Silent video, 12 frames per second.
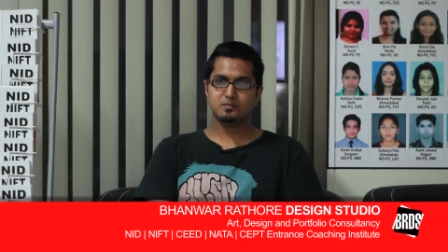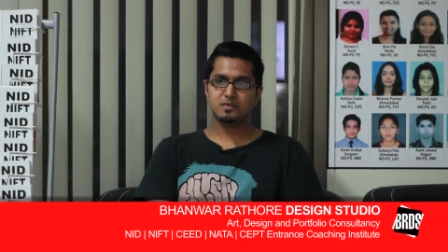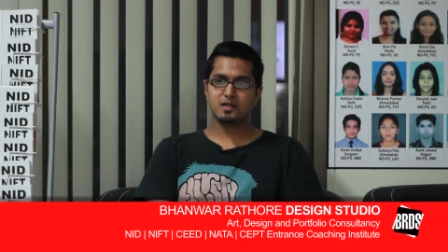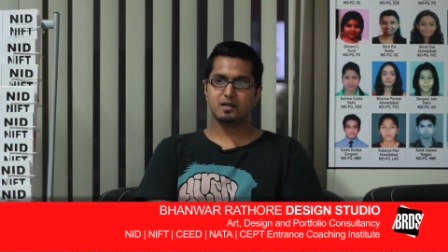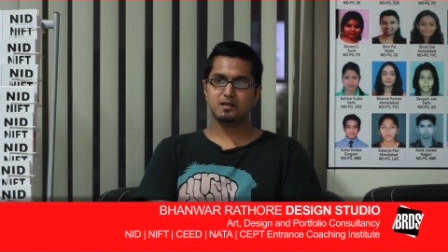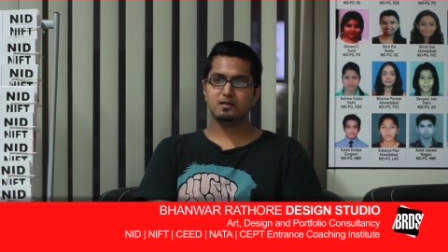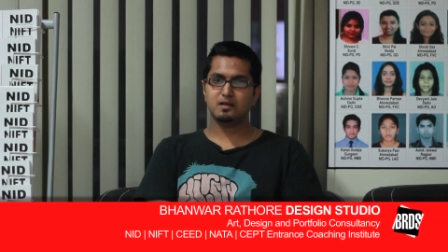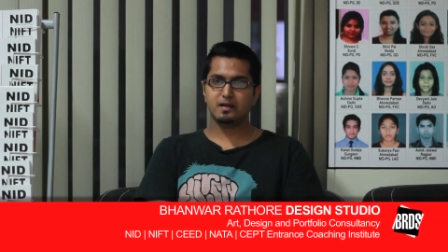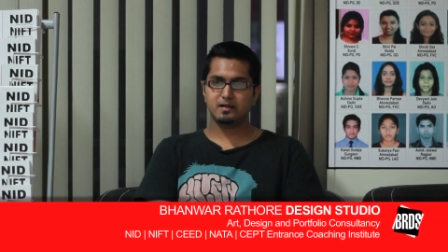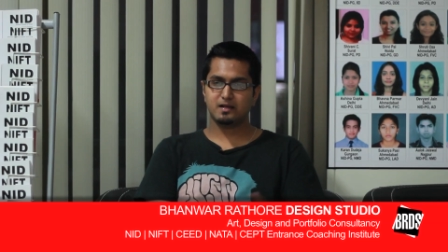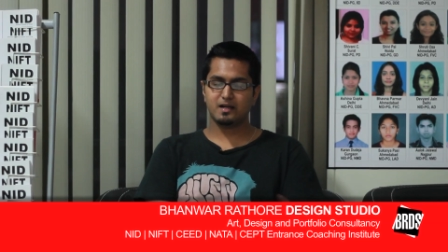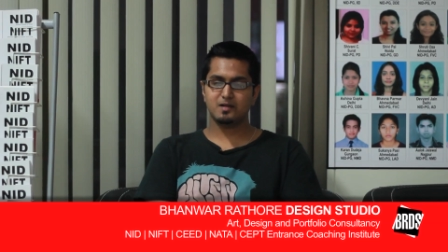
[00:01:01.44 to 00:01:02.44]
that, I
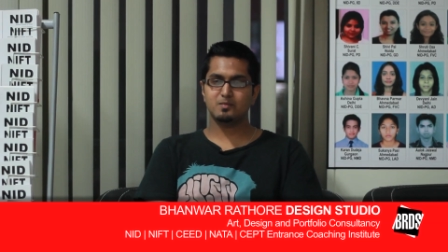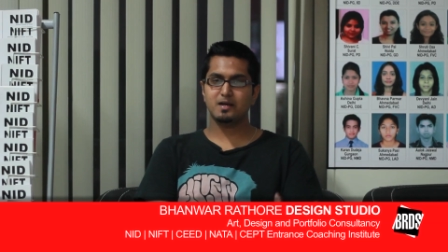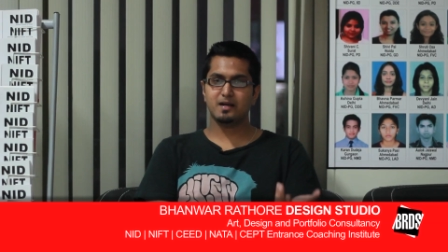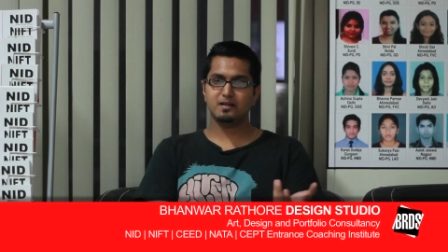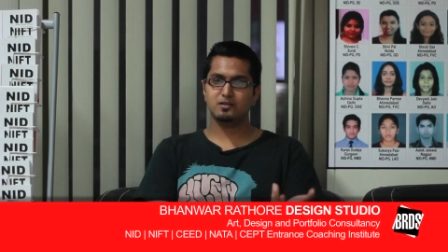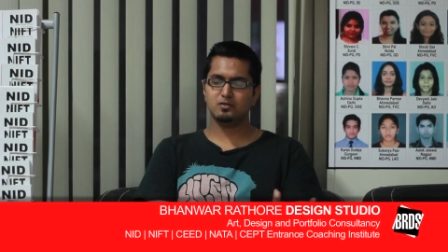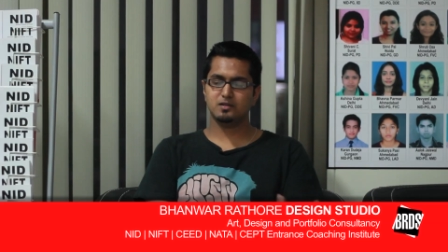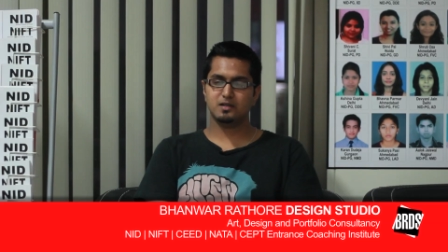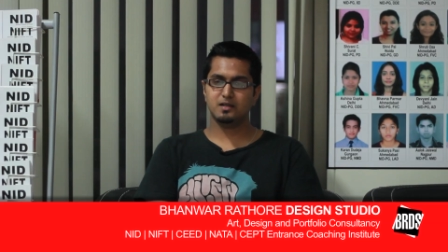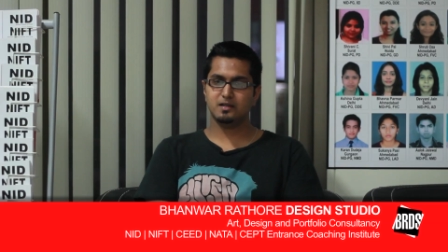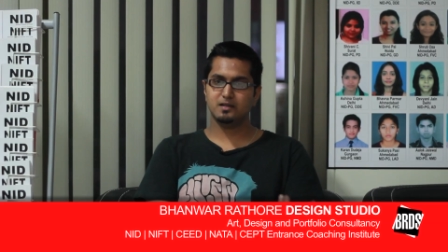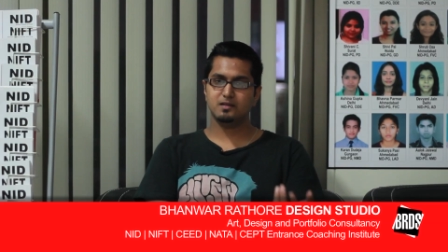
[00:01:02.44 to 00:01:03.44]
tried my hand on
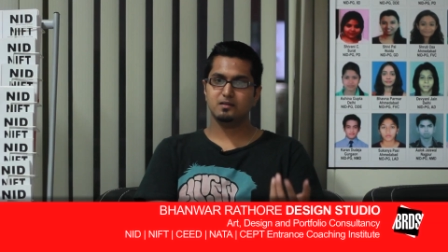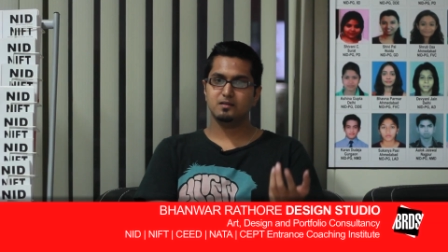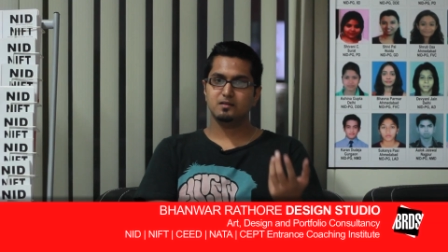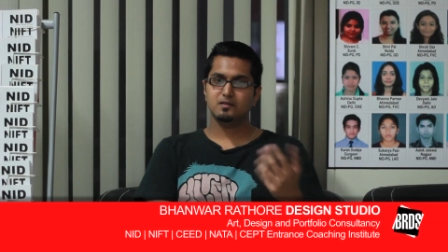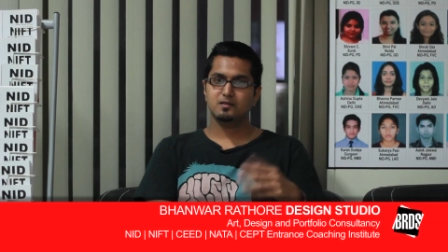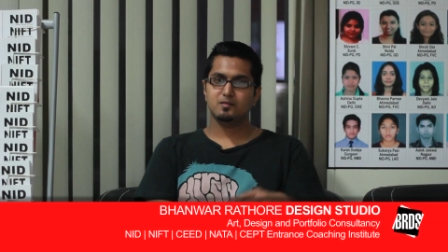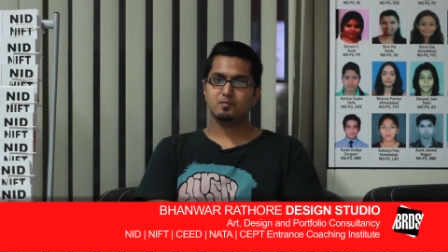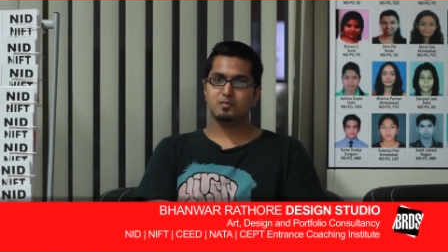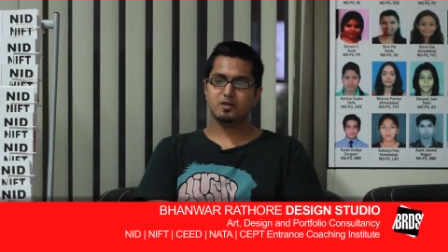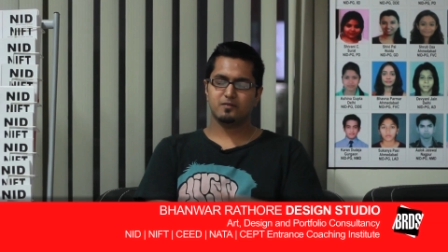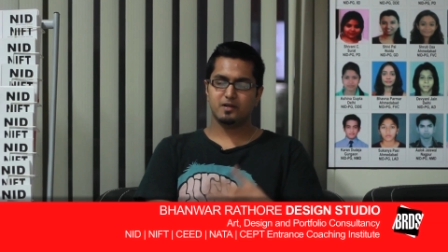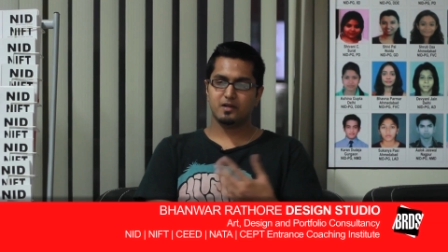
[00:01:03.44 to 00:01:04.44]
clay,
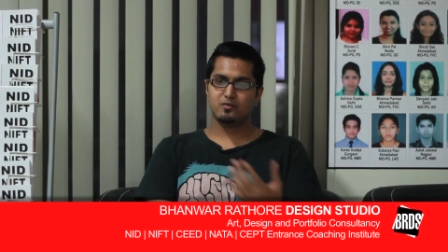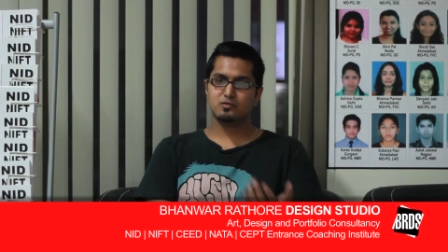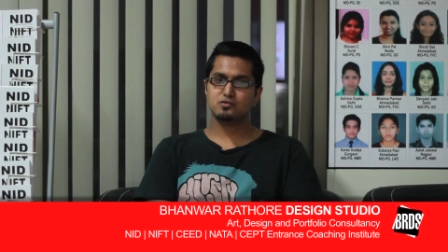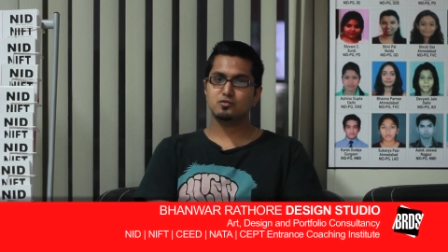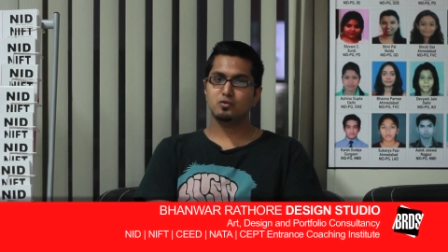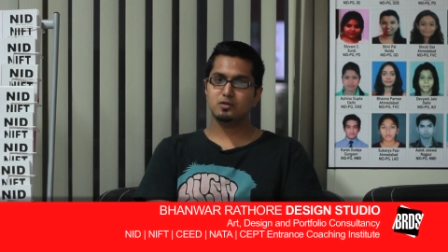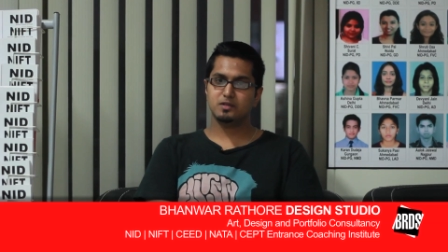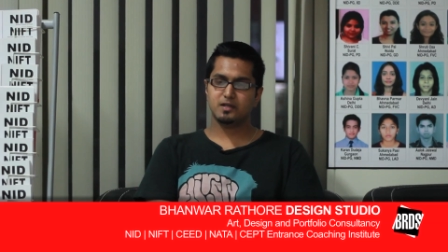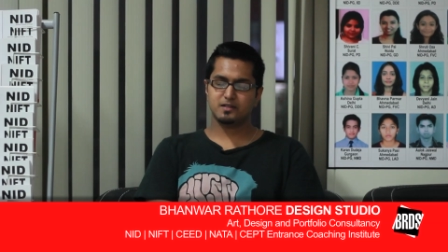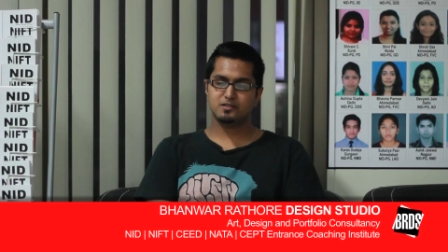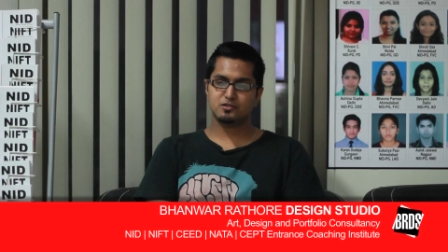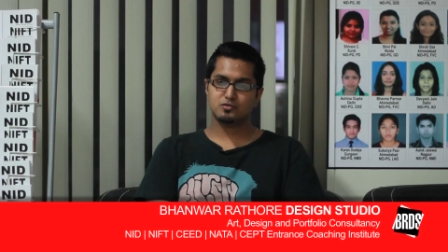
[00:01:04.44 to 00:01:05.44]
but when I was told
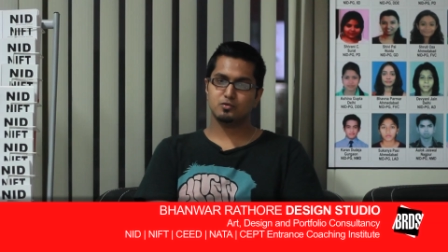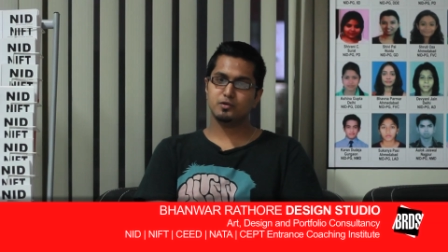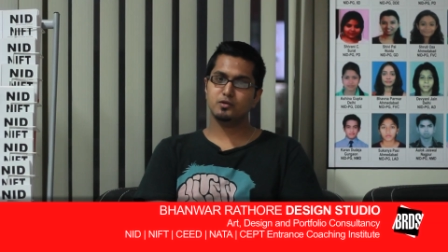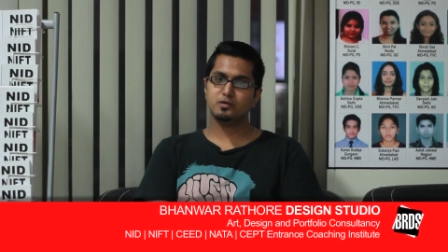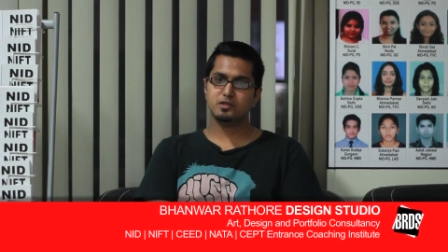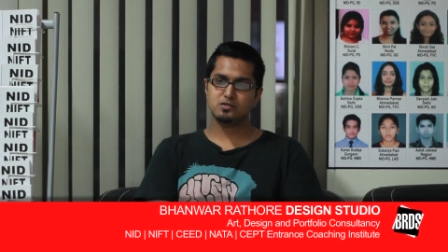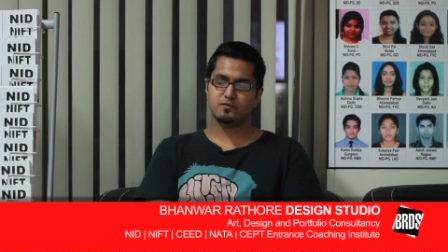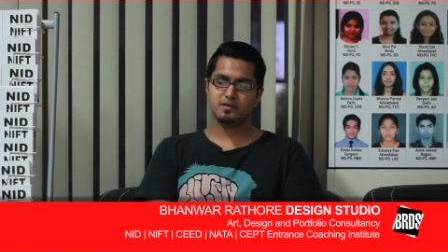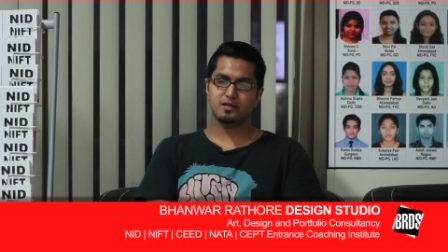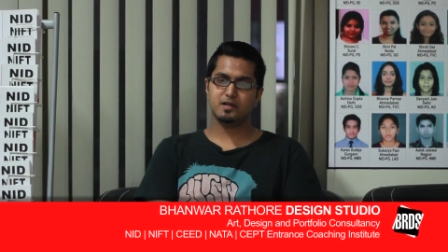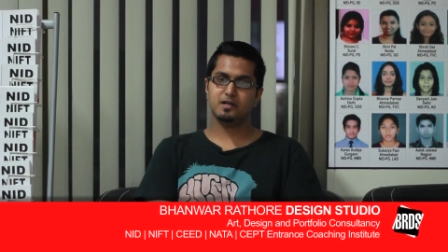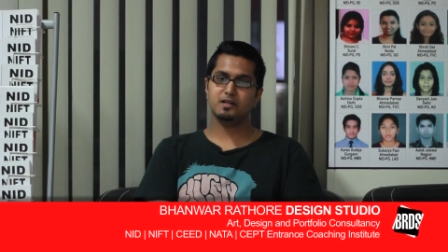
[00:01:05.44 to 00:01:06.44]
that in the studio test of
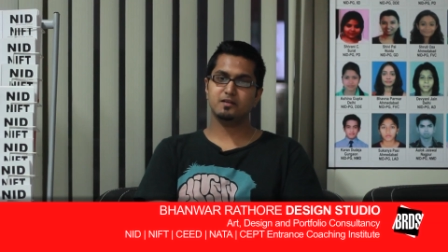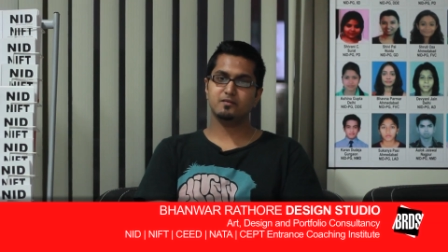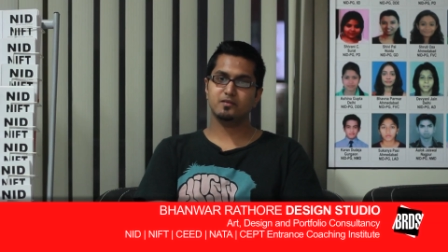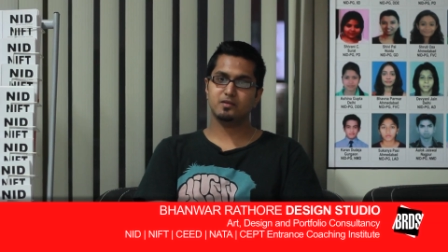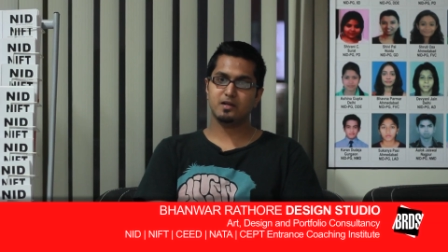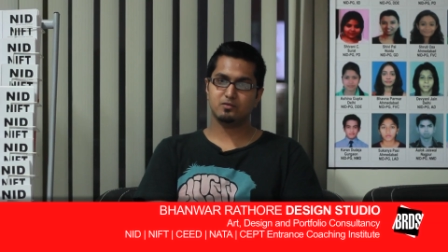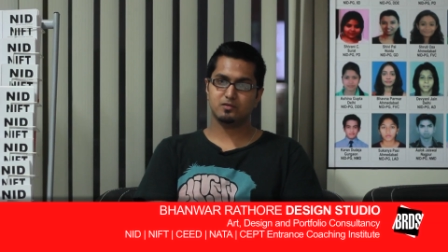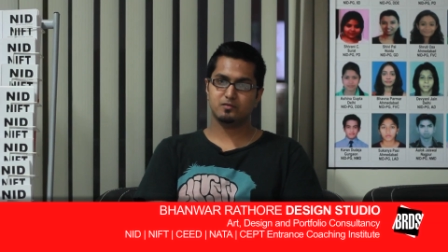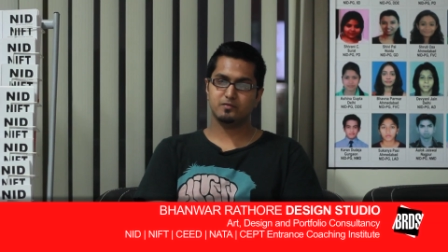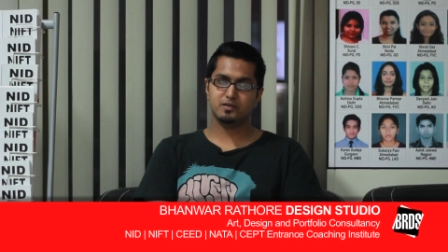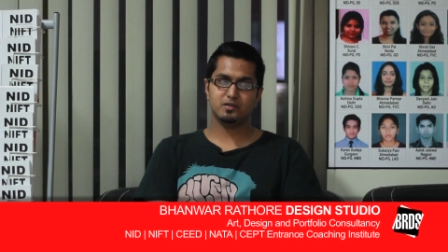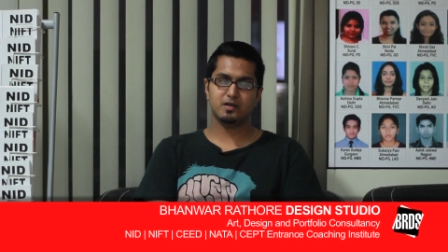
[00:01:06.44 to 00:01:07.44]
NID we would
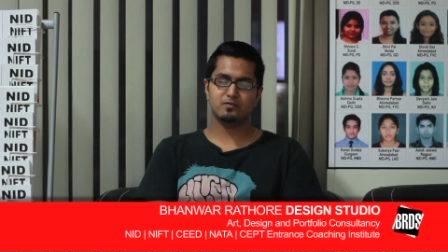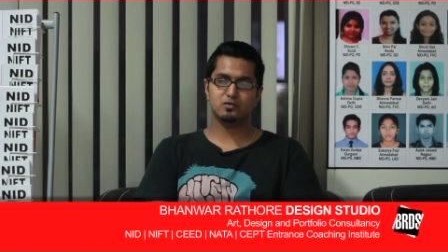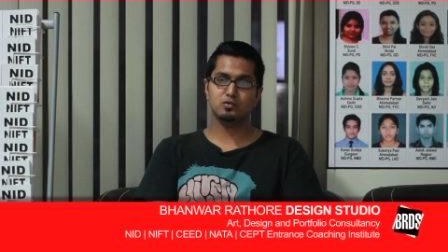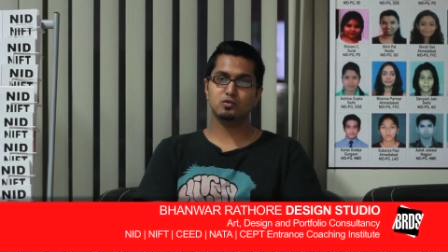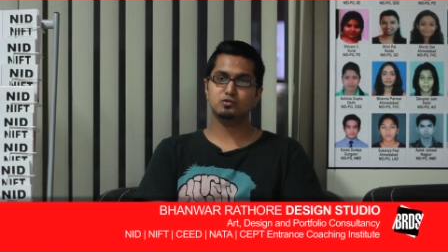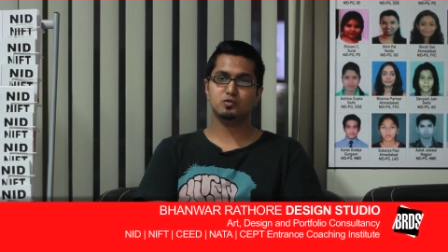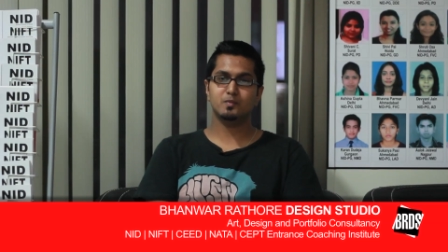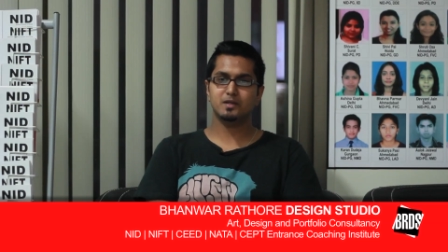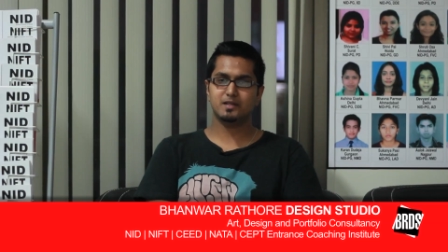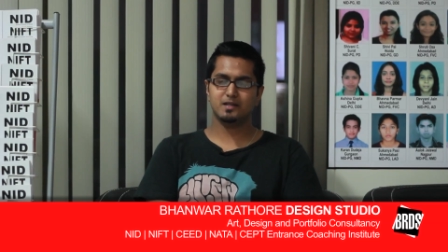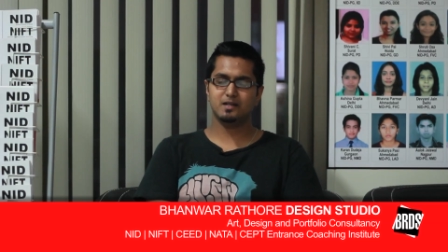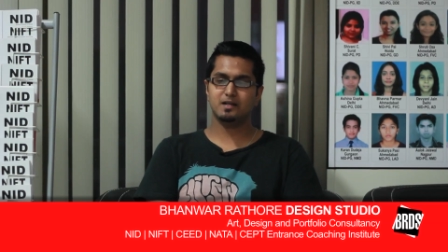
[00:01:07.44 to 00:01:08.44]
have to go through
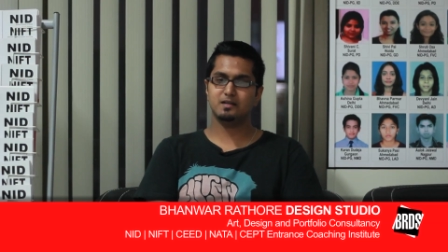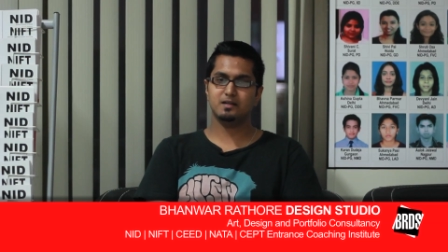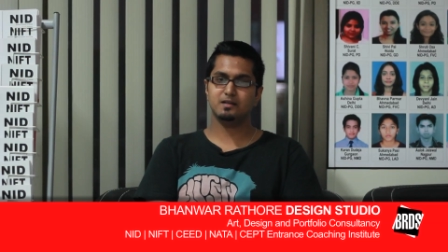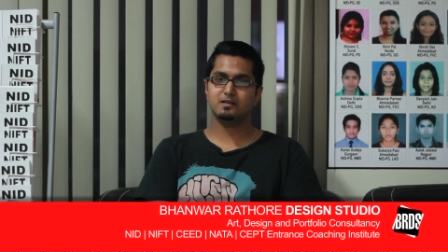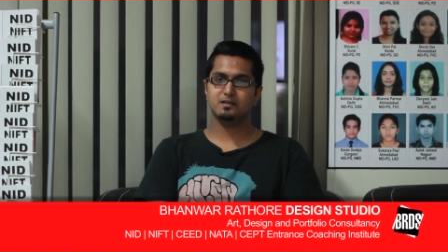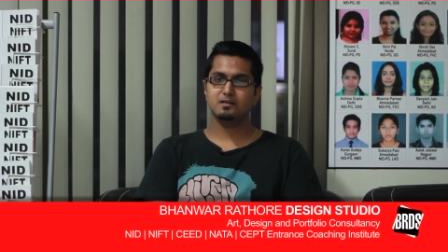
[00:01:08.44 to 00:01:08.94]
material handling,